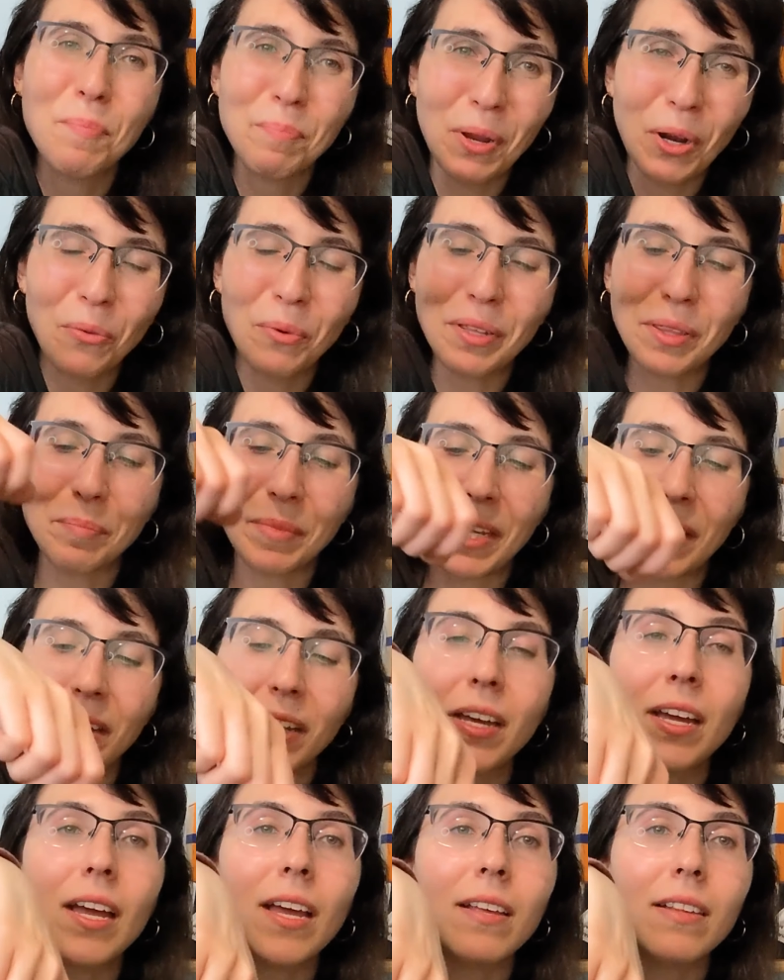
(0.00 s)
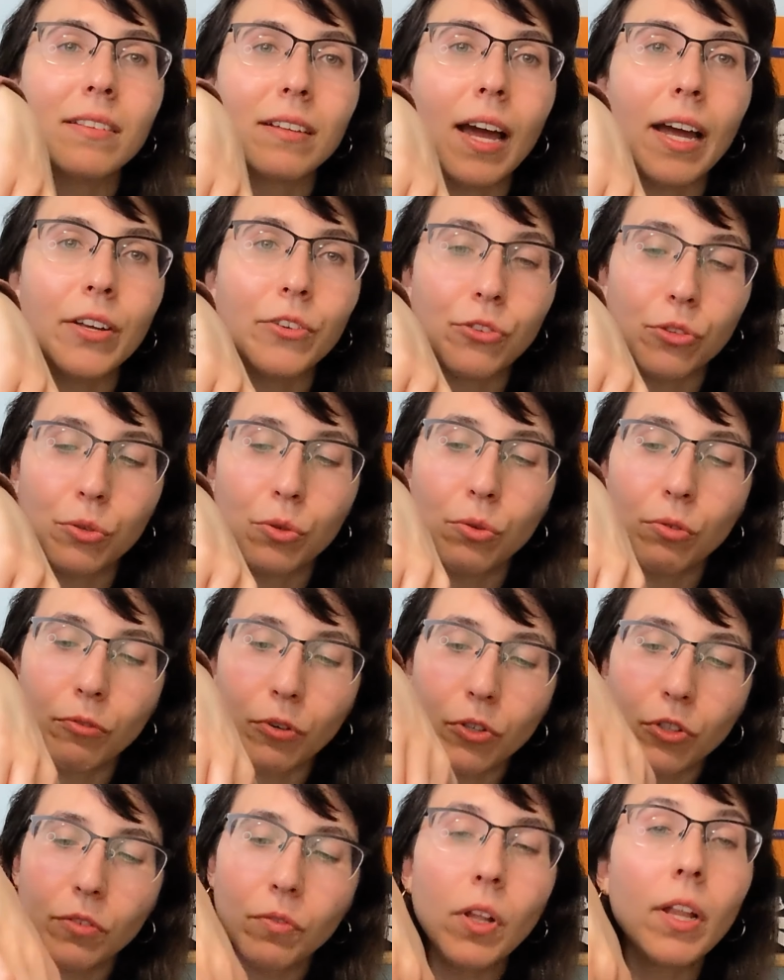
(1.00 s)
bear with me, is I do,
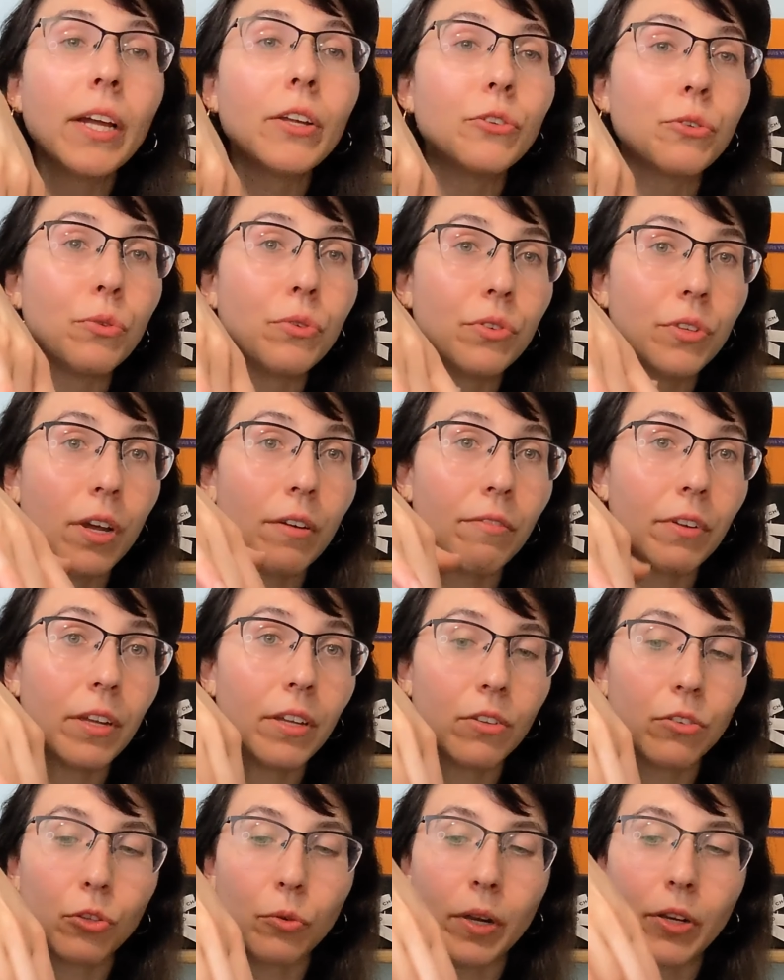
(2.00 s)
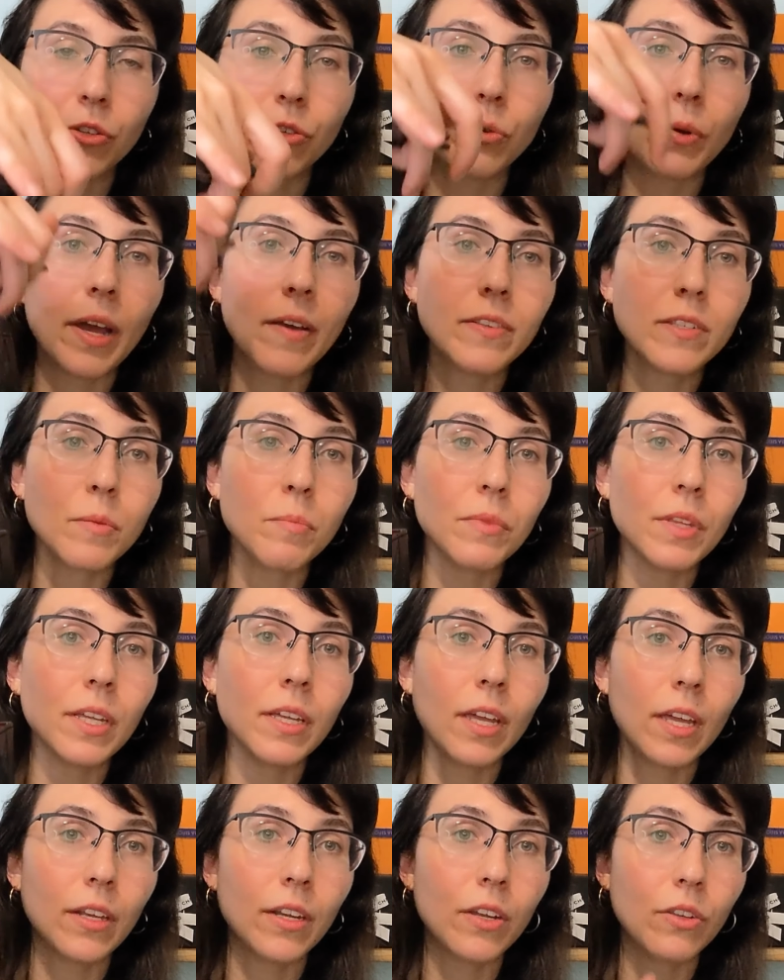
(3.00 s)
first of all, I do stuff it. So I do have
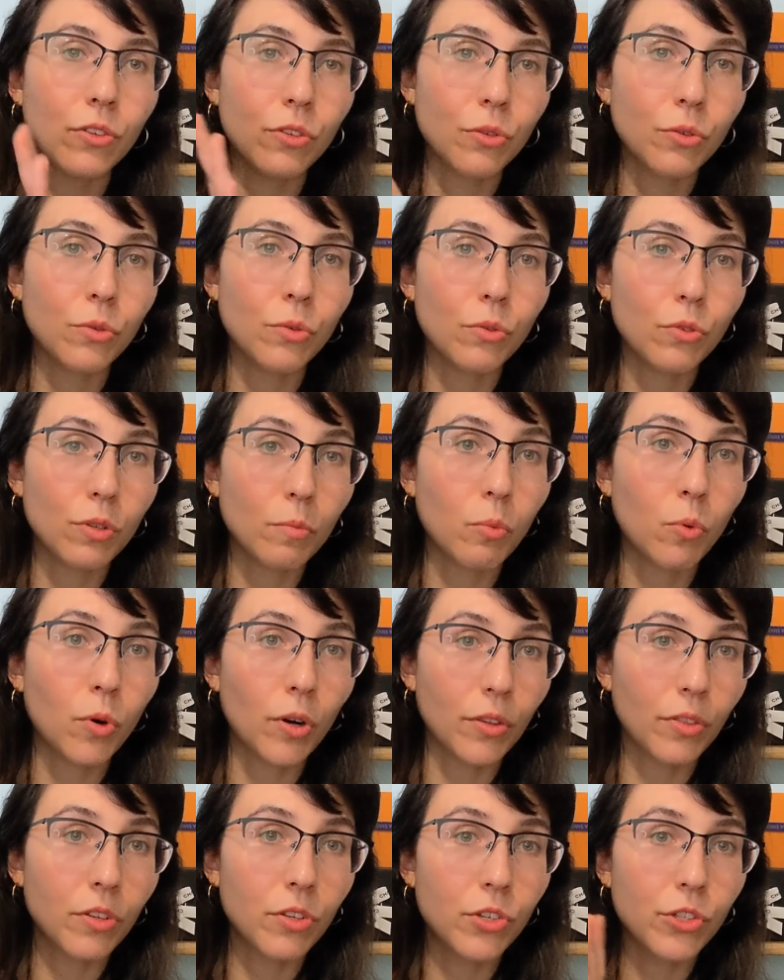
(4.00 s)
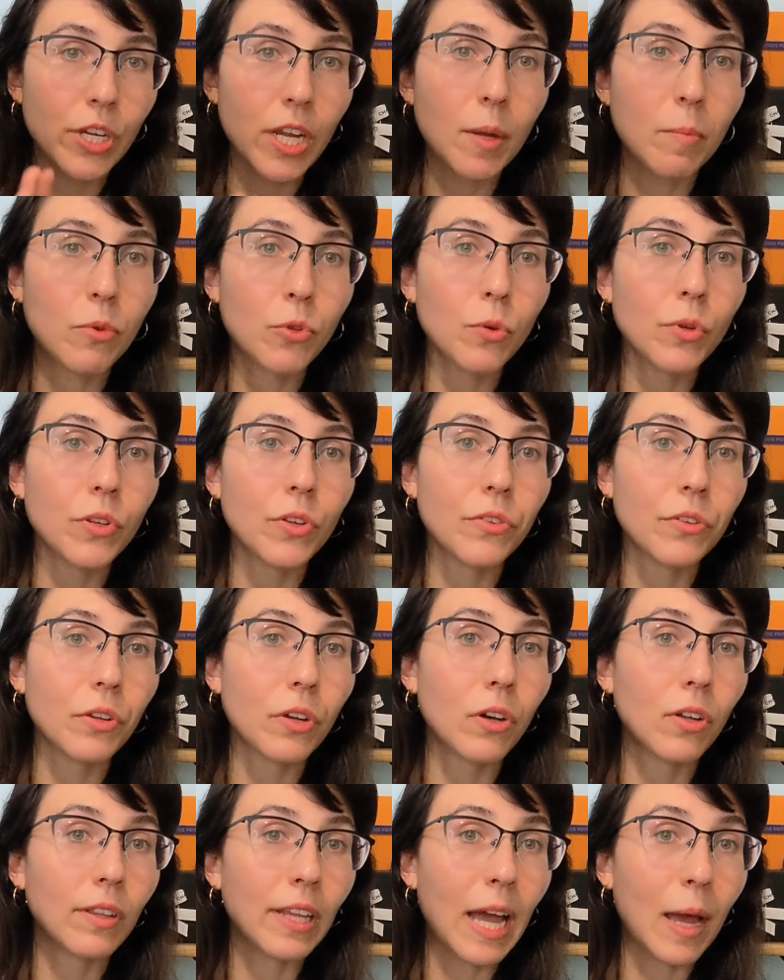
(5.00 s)
something in it to support the shape so it doesn't
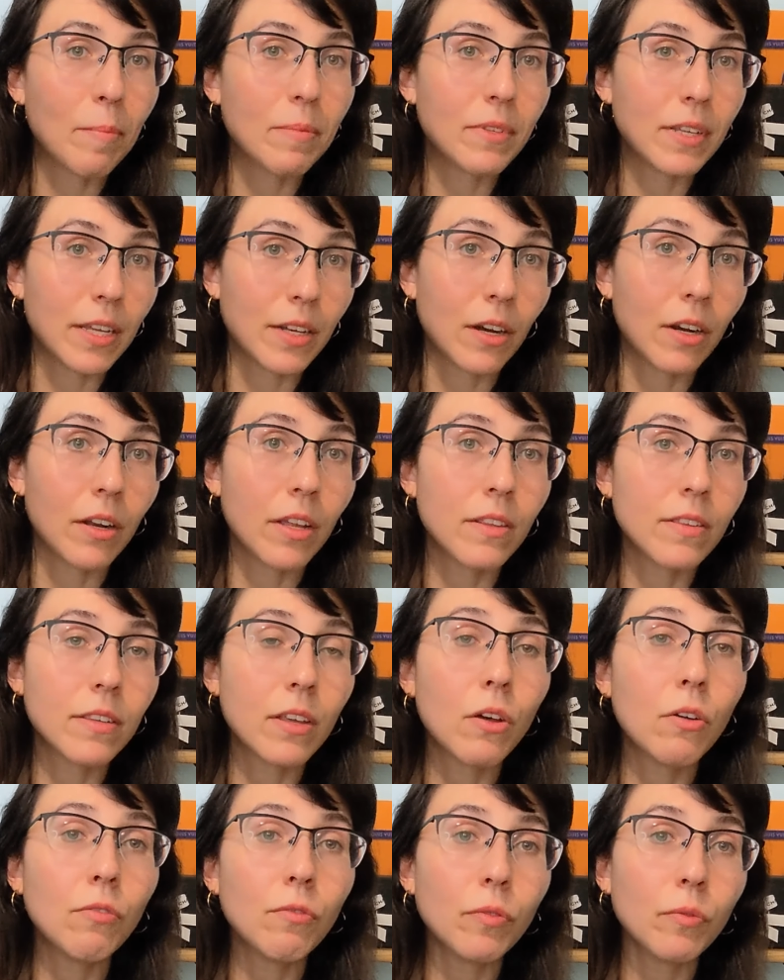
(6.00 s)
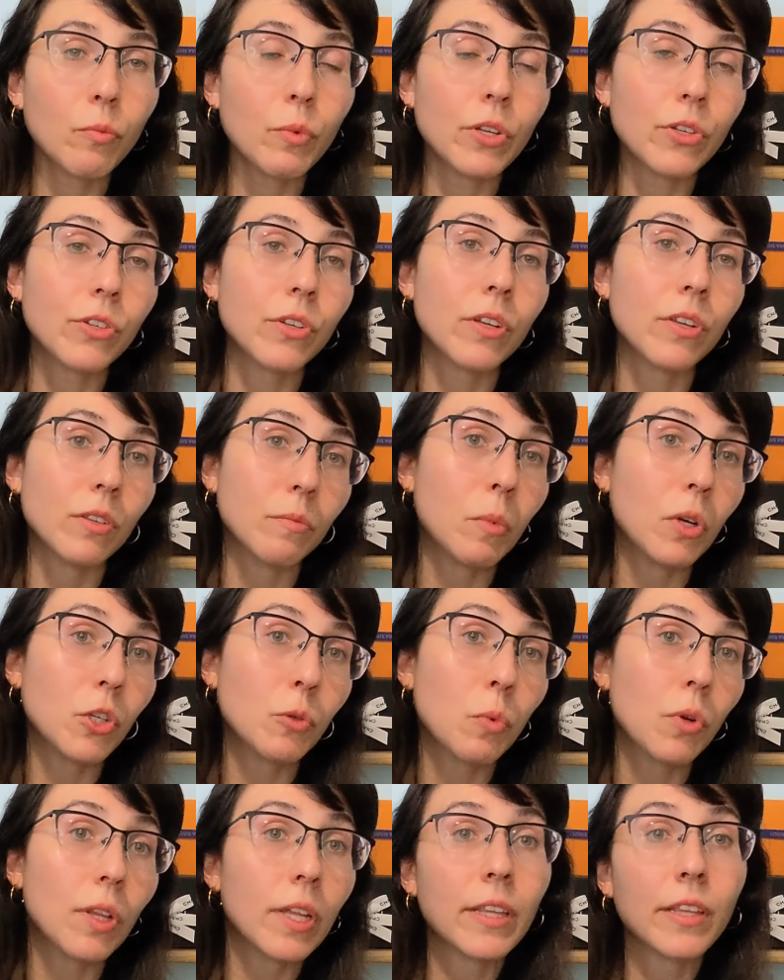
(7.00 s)
collapse in on itself, which is much
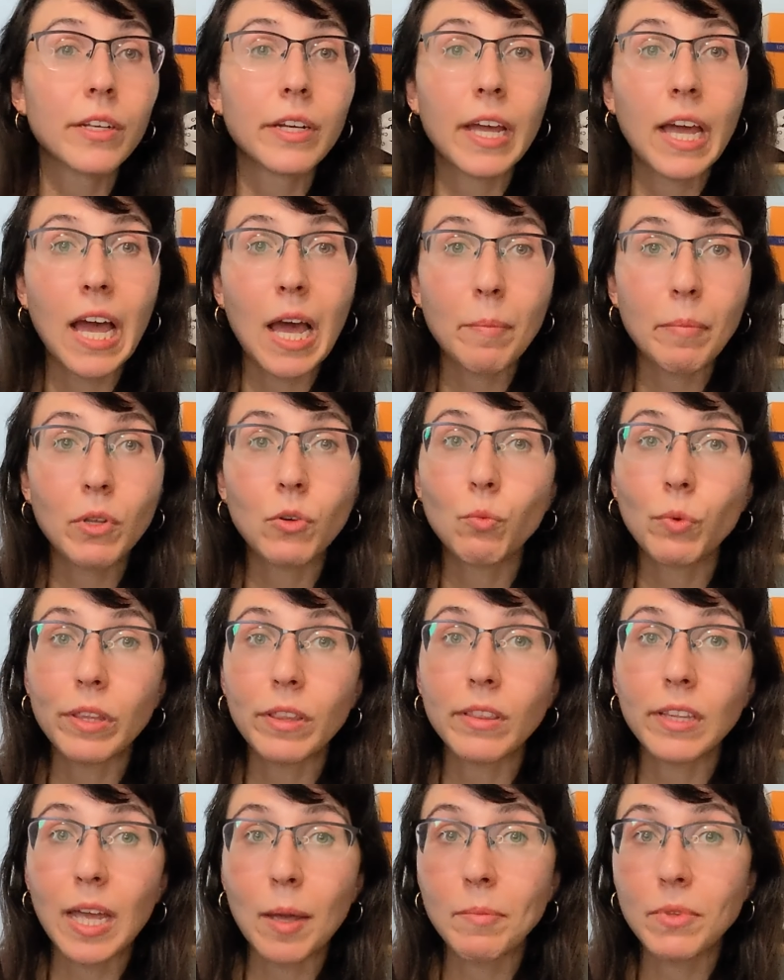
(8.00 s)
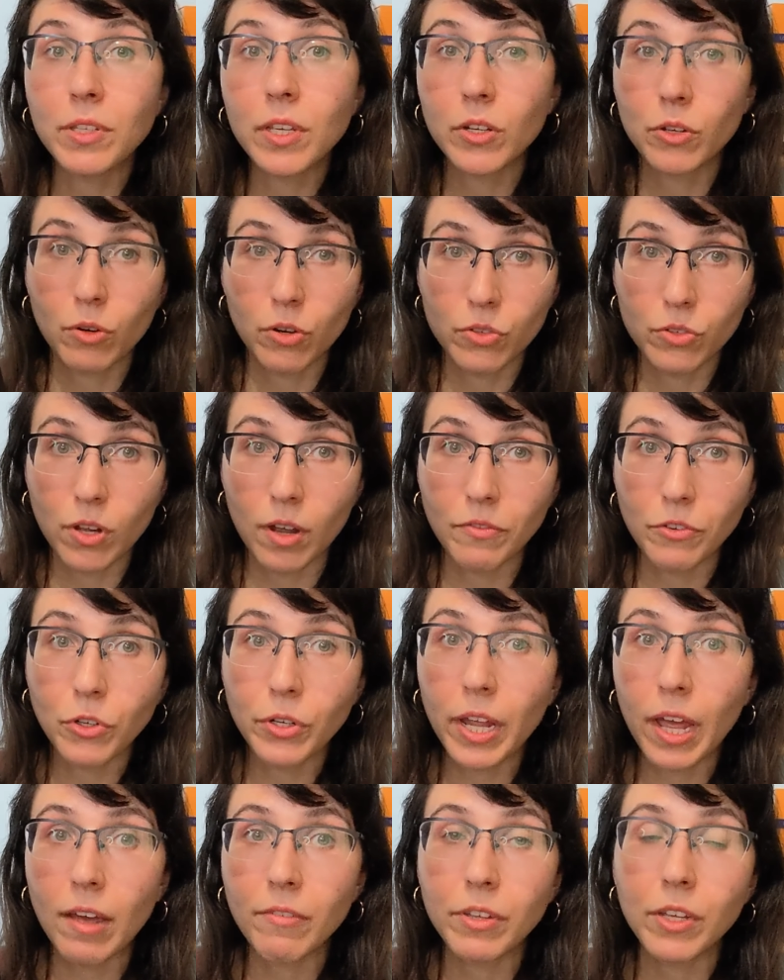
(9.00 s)
more likely to happen with lambskin or a softer
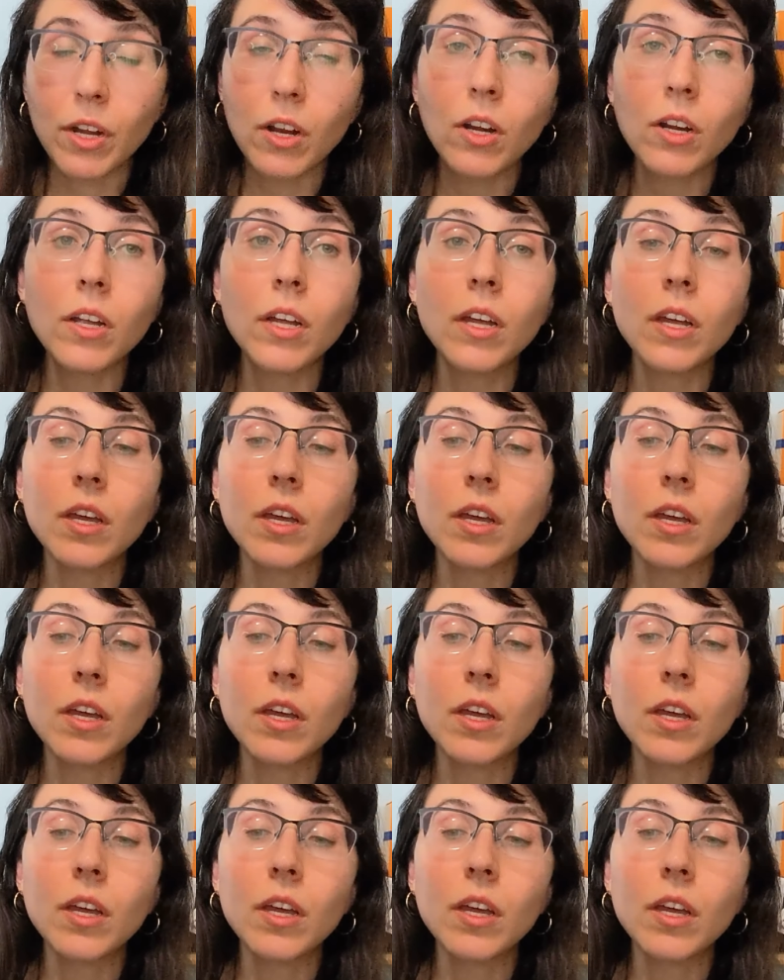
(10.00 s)
caviar.